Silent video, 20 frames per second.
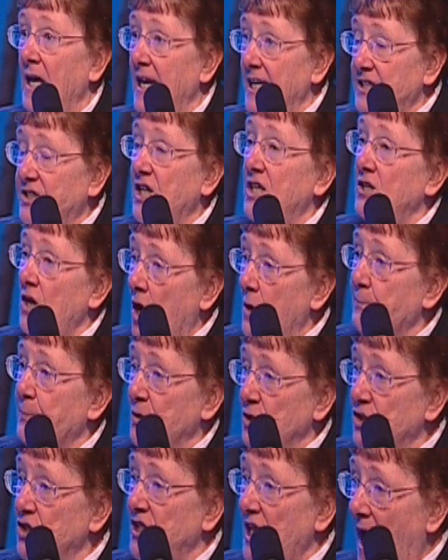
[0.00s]
It's in our
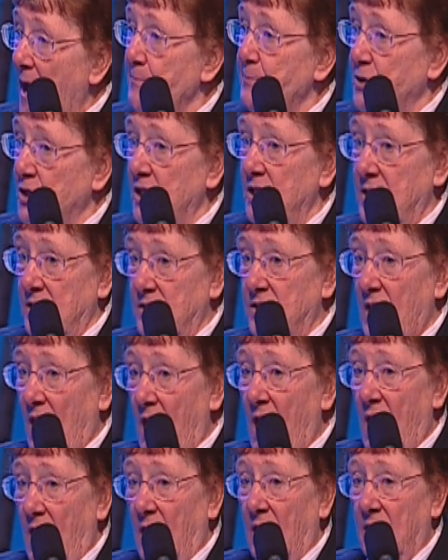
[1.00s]
perceptions,
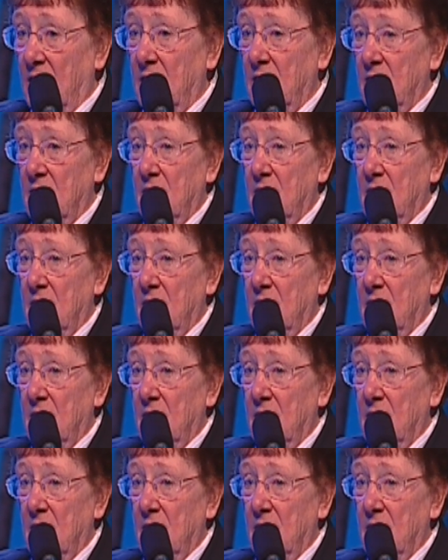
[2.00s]
huh?